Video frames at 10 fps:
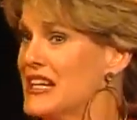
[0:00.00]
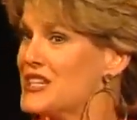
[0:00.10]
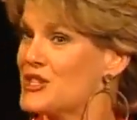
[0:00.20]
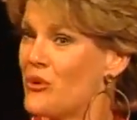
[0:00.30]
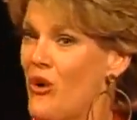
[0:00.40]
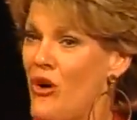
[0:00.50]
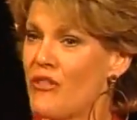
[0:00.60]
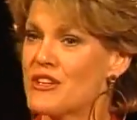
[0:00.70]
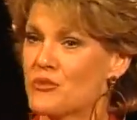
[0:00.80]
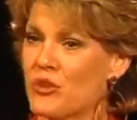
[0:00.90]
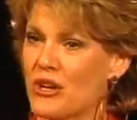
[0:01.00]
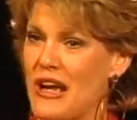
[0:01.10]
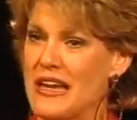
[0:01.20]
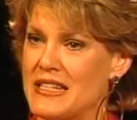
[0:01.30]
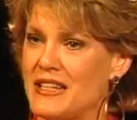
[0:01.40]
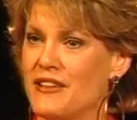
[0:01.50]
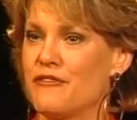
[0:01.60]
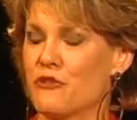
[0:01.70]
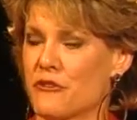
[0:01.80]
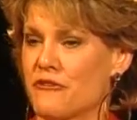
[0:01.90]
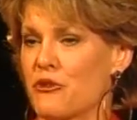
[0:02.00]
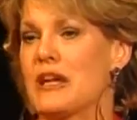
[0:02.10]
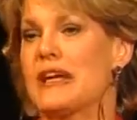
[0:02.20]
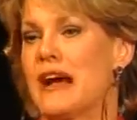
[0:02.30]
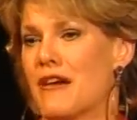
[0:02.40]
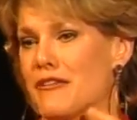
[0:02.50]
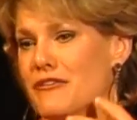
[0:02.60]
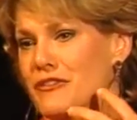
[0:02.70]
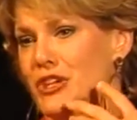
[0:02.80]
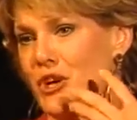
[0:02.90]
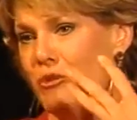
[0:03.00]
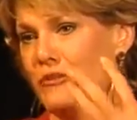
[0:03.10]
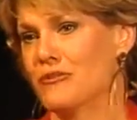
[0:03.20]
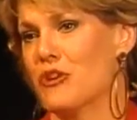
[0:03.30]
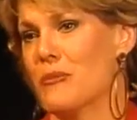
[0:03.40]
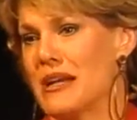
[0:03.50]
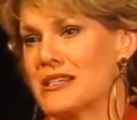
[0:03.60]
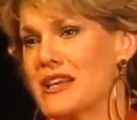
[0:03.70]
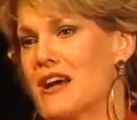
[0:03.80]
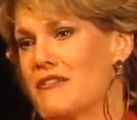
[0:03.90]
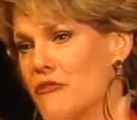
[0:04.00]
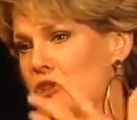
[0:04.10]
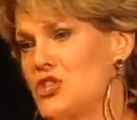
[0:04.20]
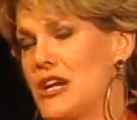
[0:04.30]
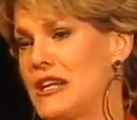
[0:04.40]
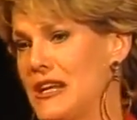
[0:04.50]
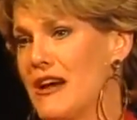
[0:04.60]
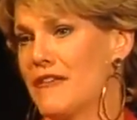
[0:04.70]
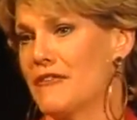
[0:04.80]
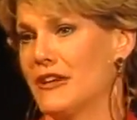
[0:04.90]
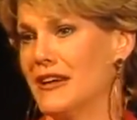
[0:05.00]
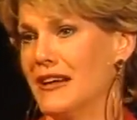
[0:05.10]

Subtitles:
So all this work I did for free out of, you know, for my son, for JDF,